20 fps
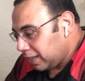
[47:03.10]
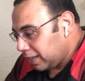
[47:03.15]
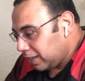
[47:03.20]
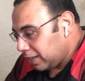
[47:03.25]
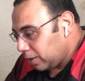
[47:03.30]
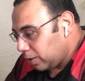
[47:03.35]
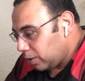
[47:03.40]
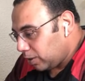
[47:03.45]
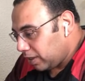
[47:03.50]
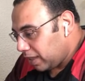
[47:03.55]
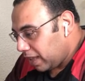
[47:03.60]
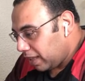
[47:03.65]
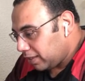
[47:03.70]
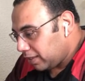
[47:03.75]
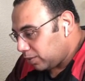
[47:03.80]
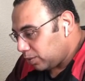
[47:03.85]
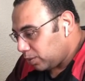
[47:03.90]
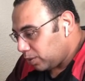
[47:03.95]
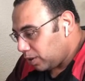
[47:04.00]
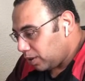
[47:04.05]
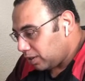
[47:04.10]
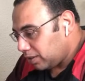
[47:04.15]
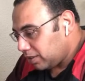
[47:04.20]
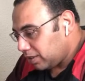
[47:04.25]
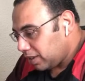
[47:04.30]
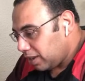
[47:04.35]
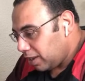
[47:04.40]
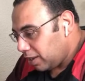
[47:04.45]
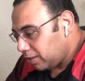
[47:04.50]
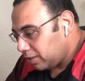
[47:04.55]
No, that
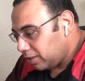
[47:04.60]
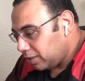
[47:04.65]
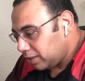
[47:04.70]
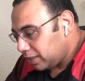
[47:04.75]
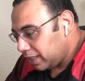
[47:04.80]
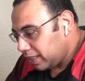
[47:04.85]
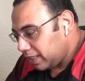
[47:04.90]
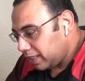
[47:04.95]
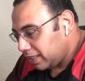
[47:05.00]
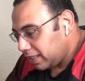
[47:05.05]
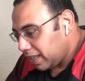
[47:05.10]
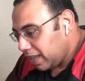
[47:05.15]
was answering